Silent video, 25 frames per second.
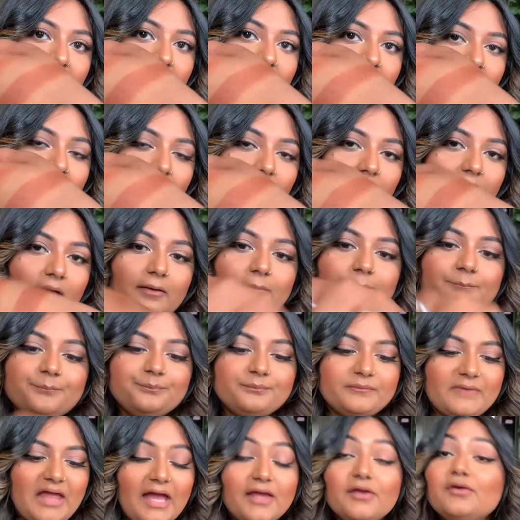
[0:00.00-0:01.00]

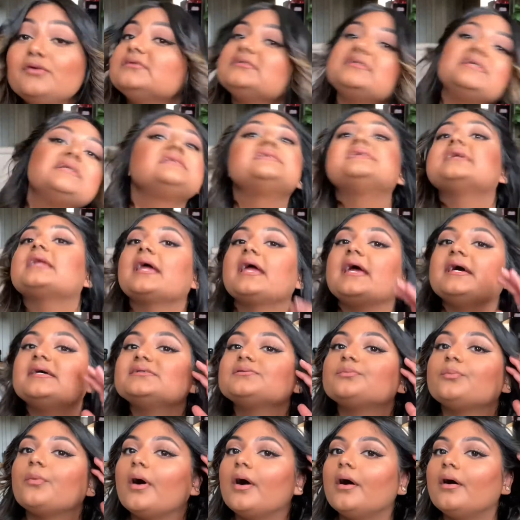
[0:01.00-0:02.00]
I used it today as
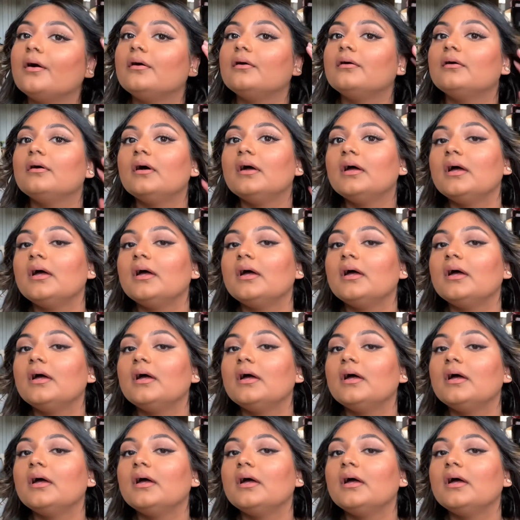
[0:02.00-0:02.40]
well,